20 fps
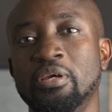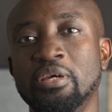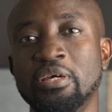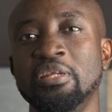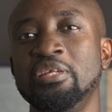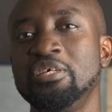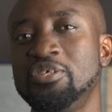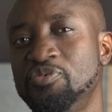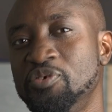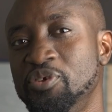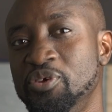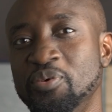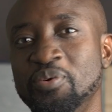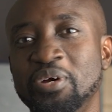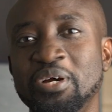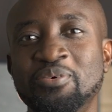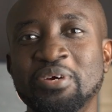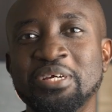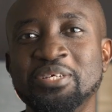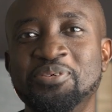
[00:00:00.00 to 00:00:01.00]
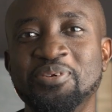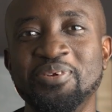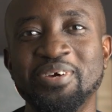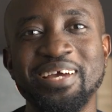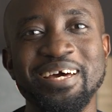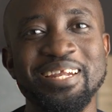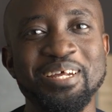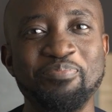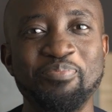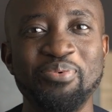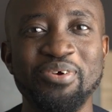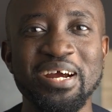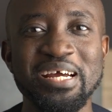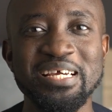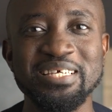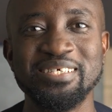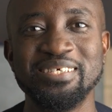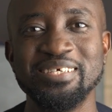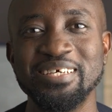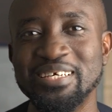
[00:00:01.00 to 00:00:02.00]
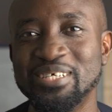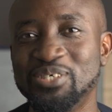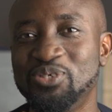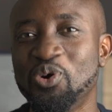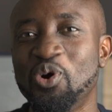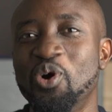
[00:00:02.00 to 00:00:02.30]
In this video, we are going to look at the prices